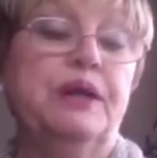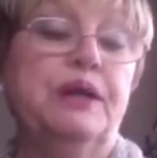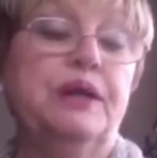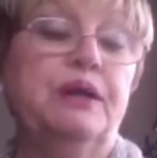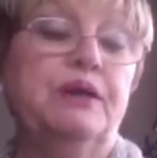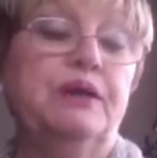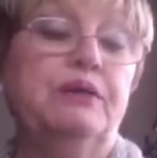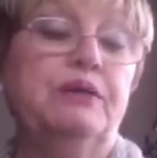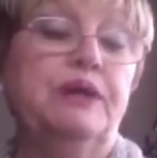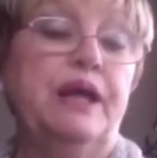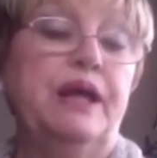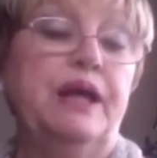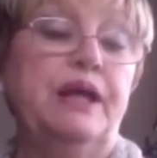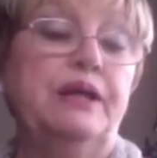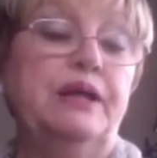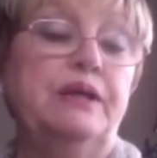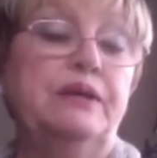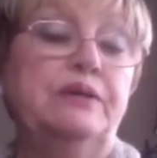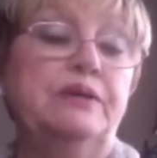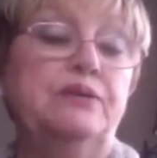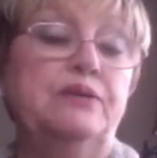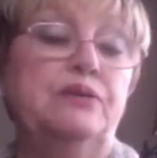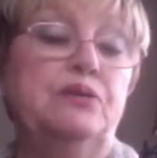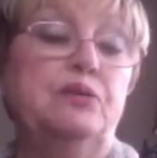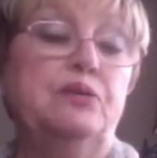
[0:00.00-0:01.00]

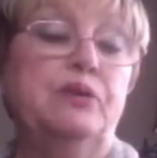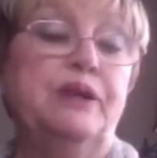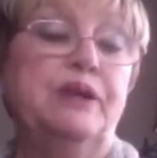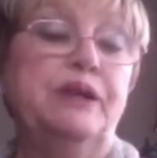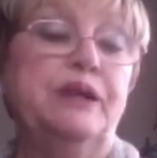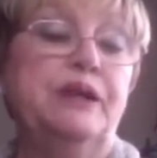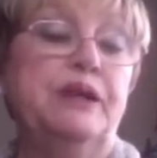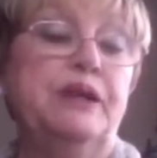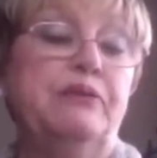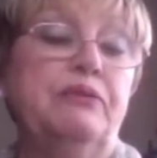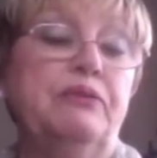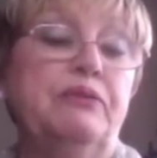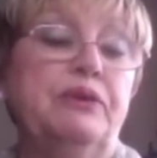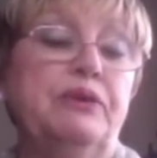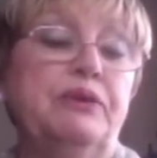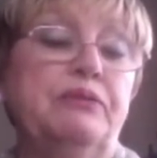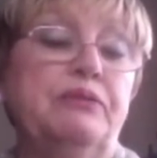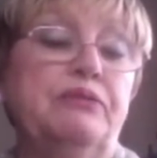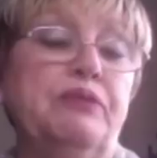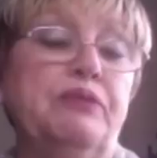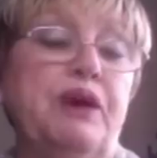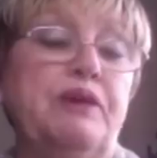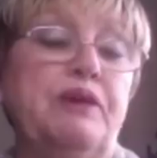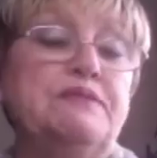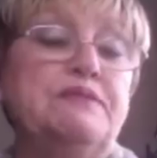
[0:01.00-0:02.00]
and doing every
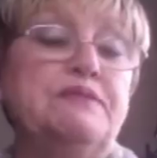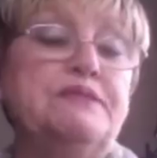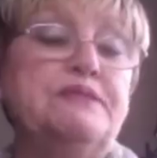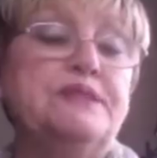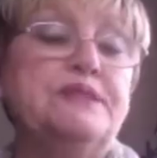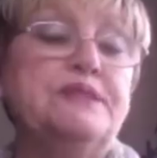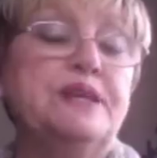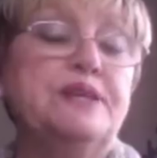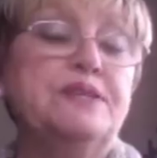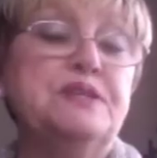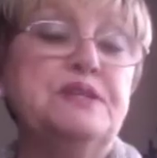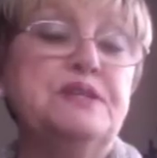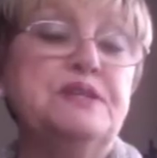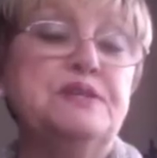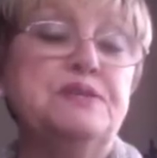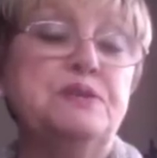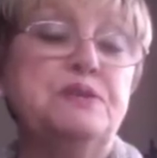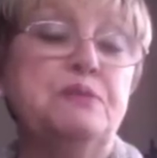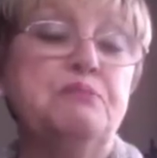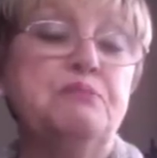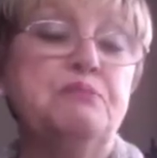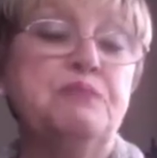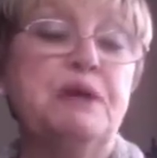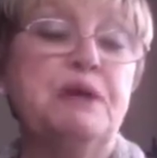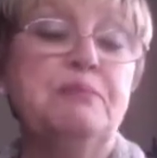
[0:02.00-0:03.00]
5 stitches,
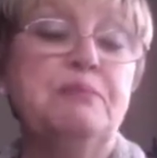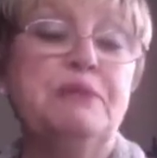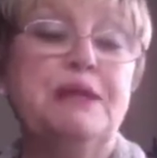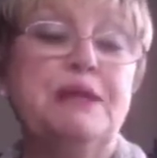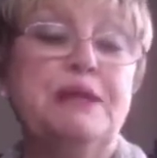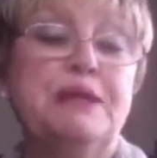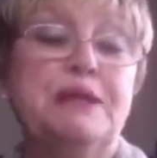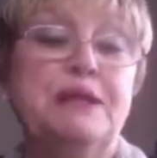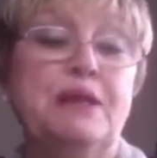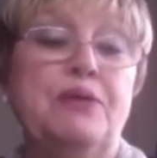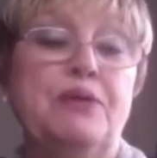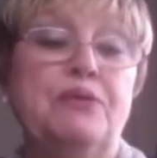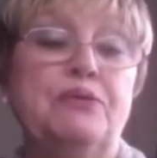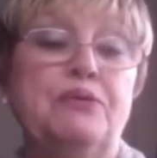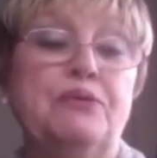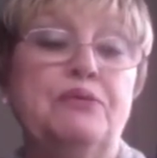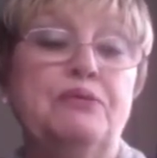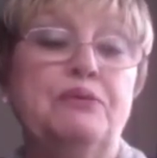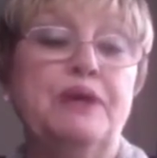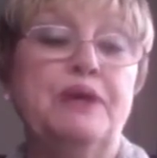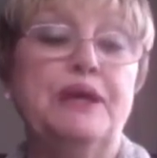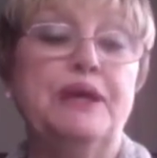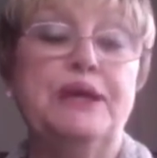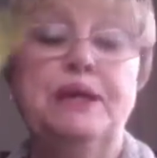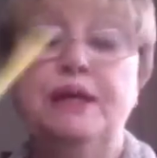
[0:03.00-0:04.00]
so maybe knit
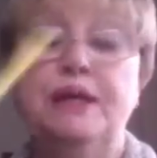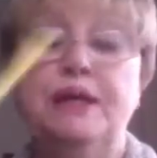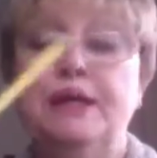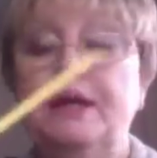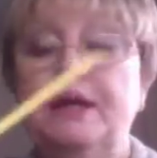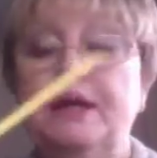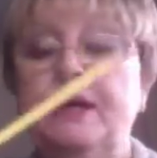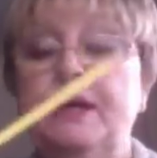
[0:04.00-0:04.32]
3